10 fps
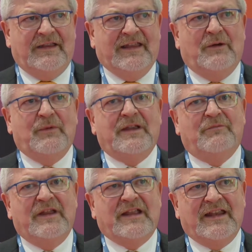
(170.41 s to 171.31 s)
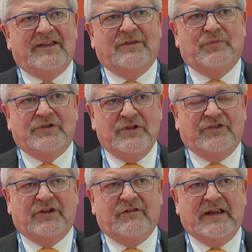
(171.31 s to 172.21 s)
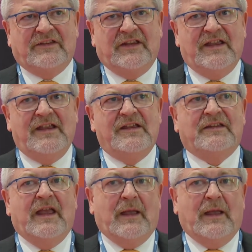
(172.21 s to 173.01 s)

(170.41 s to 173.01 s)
Now we, we get it to produce the correct tears.